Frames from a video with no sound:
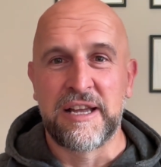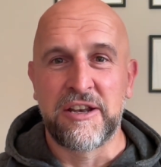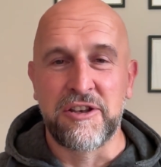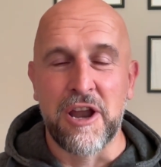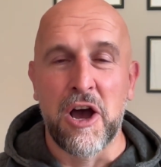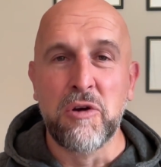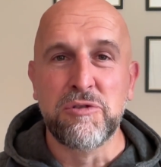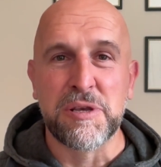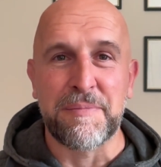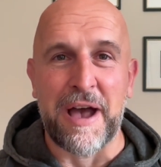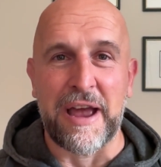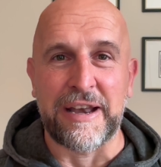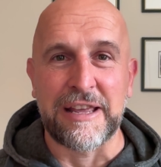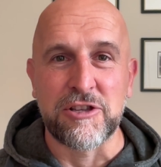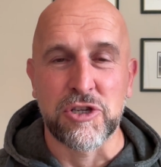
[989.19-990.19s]
nose about
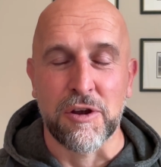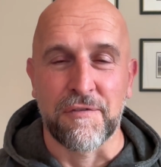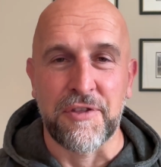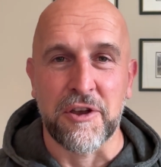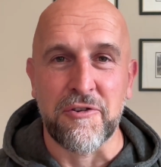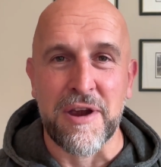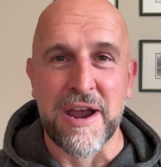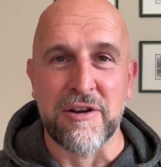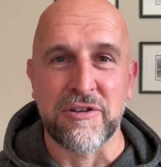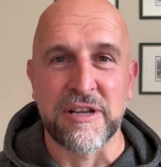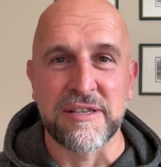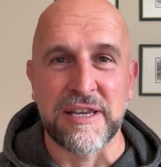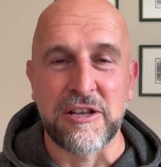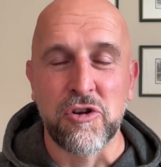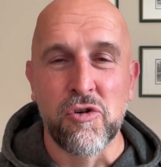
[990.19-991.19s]
an inch off the ground,
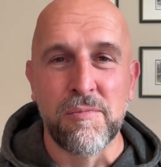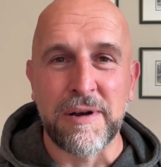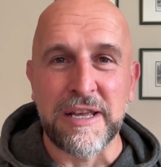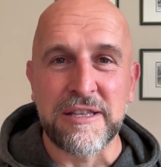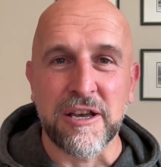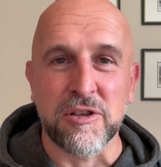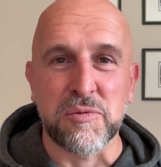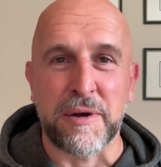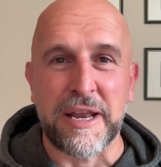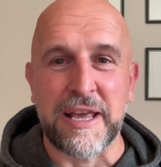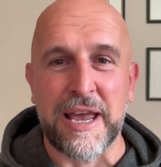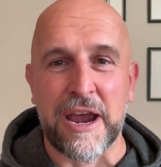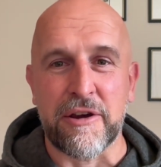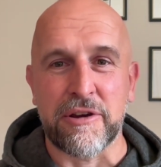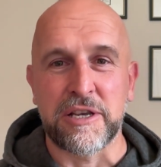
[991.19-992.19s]
as he normally does when he
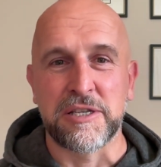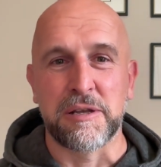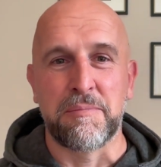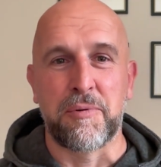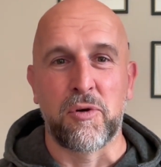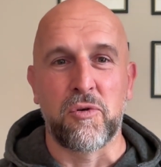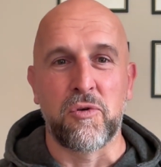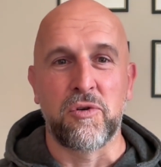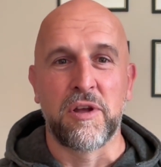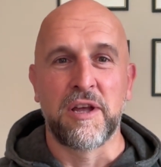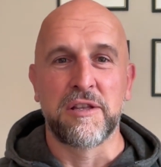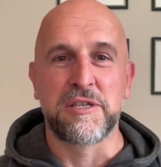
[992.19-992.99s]
carries the ball,